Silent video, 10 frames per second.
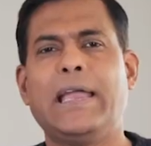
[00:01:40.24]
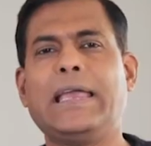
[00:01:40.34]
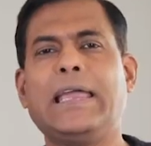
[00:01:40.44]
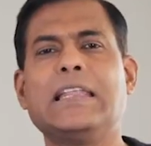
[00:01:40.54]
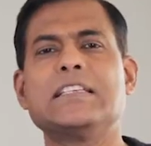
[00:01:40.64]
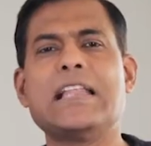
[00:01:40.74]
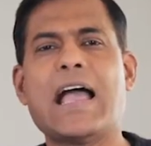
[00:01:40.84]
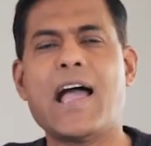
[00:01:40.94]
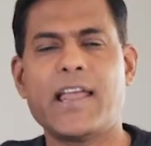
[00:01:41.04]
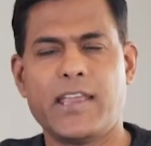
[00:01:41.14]
It doesn't
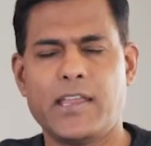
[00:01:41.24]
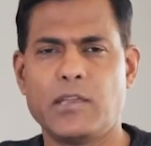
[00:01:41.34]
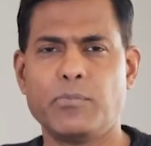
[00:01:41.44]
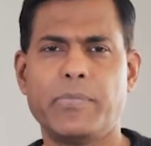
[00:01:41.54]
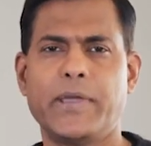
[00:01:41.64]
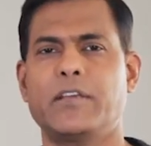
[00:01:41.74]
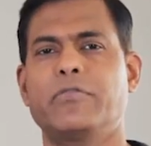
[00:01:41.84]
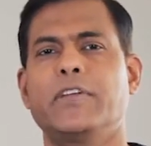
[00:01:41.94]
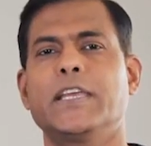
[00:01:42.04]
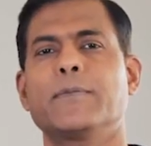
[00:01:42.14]
add any benefit.